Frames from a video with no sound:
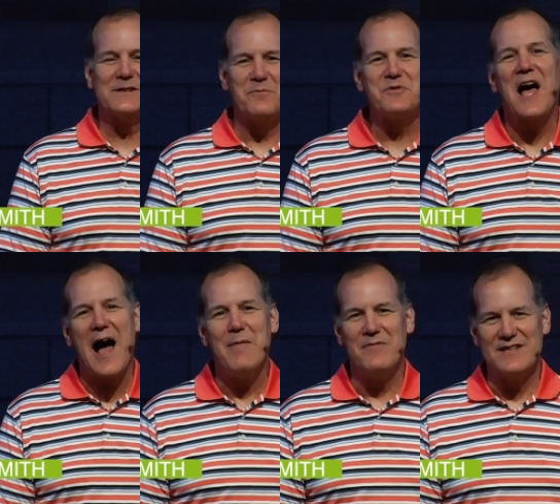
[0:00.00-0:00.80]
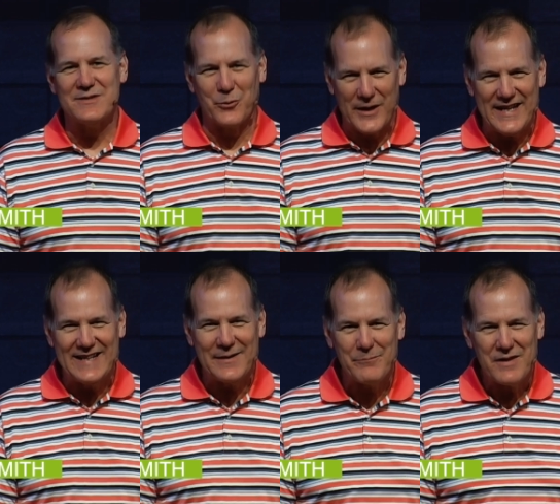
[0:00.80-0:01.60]
some time this
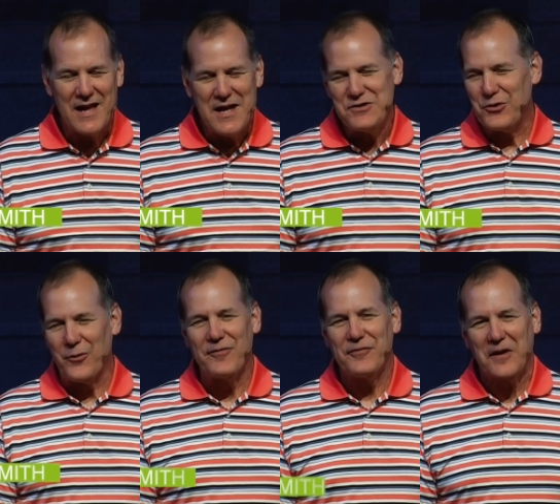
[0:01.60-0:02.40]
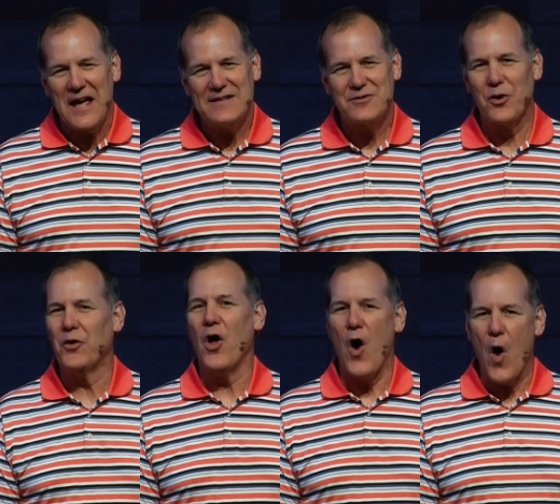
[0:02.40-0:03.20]
week to reflect
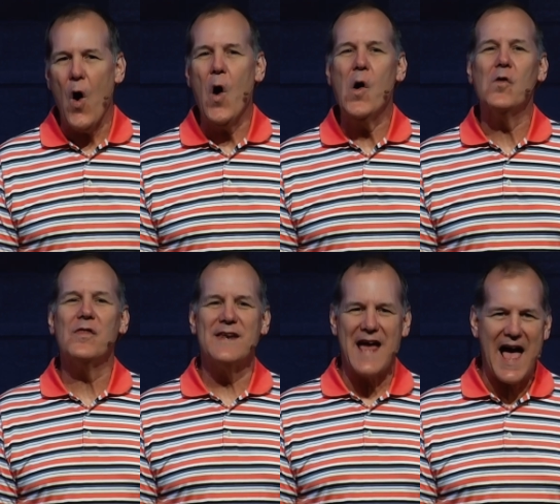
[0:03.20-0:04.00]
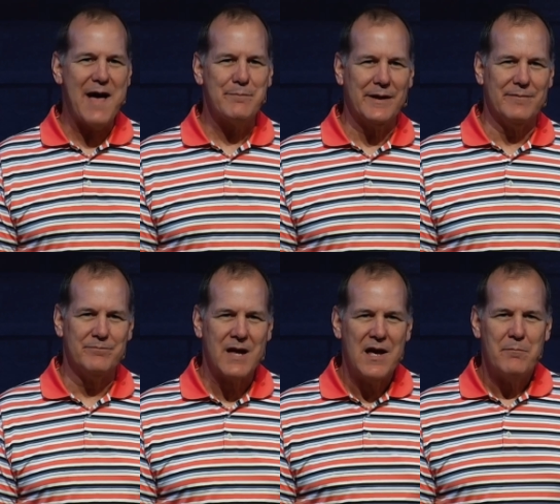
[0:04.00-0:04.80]
on all that
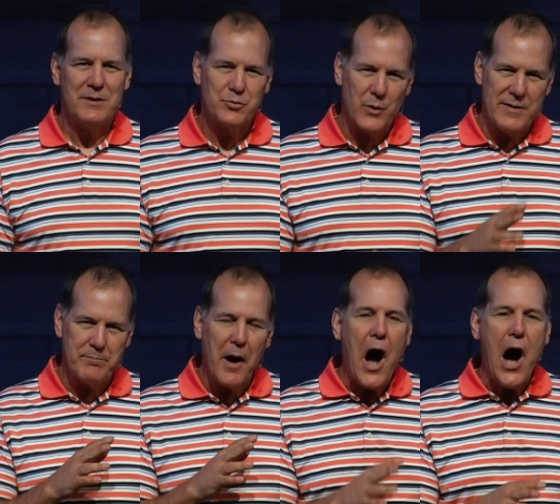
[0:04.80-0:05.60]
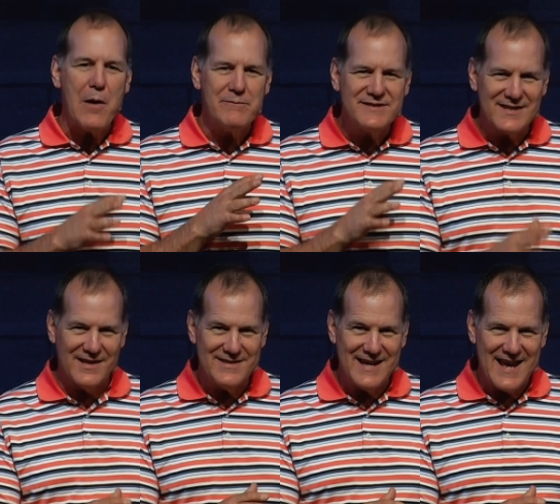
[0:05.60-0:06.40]
happened between Palm
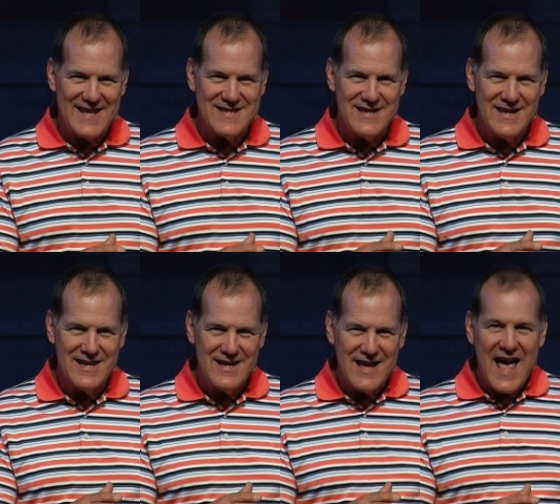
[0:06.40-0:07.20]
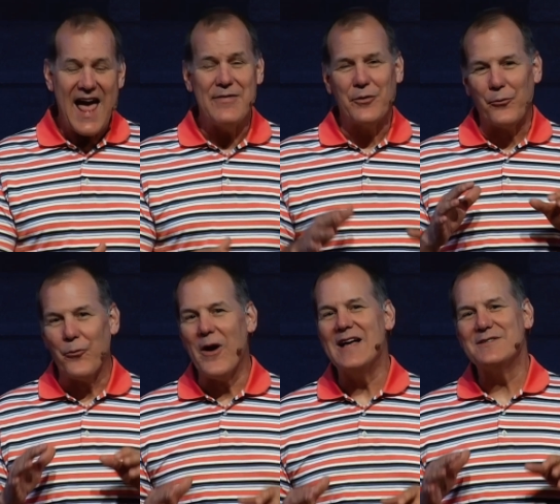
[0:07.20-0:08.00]
Sunday and the
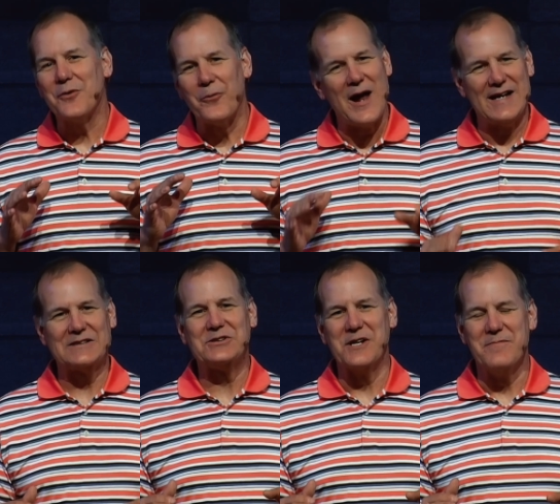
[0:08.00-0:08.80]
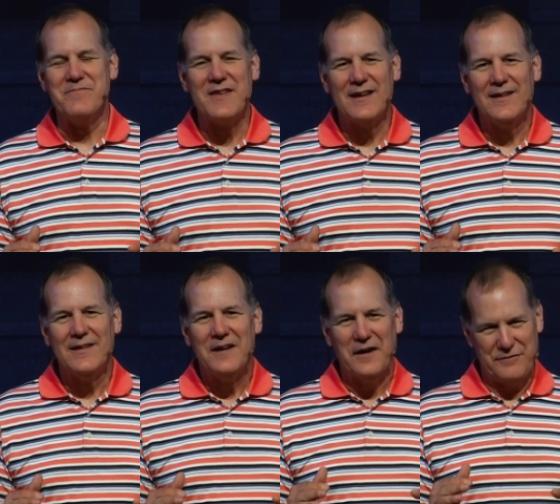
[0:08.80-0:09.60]

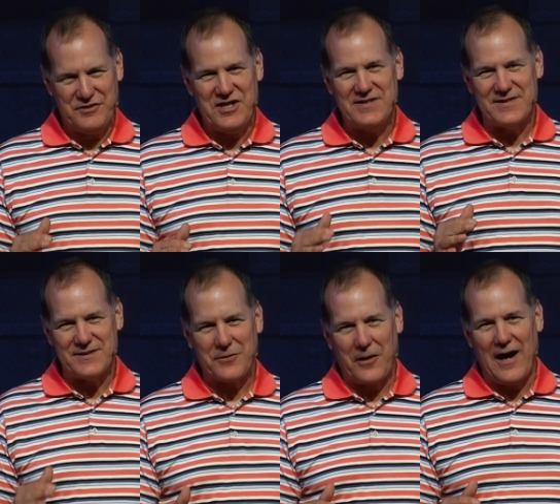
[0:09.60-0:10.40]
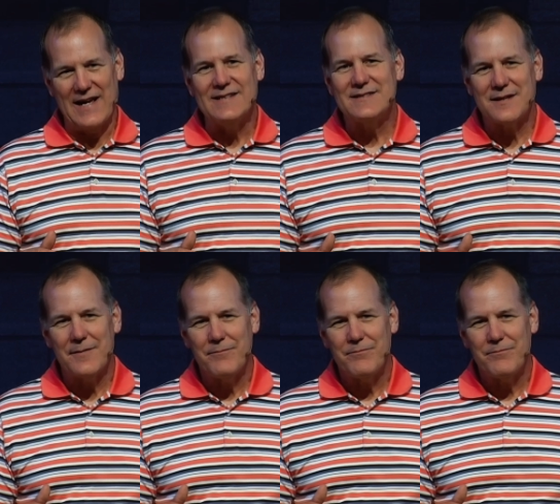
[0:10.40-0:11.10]
resurrection of Jesus Christ.